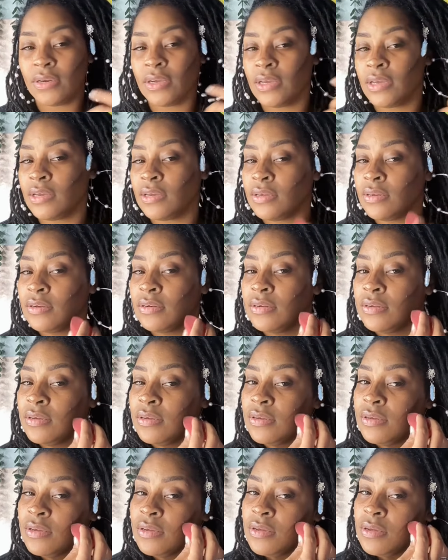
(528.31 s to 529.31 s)
and
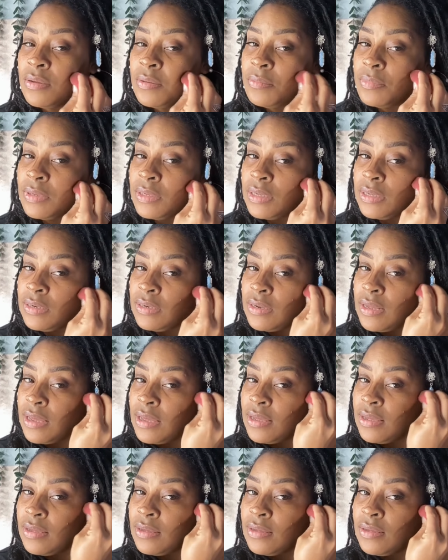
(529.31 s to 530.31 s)
blend
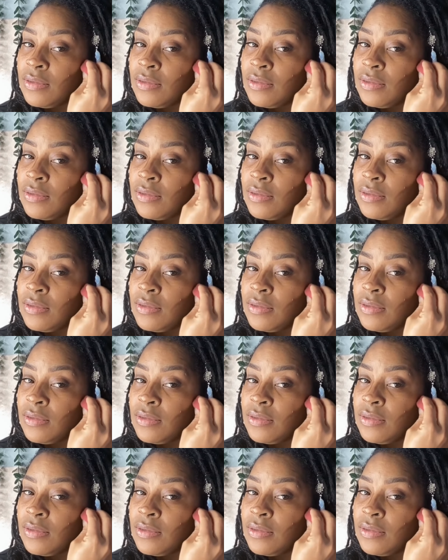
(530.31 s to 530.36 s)
that.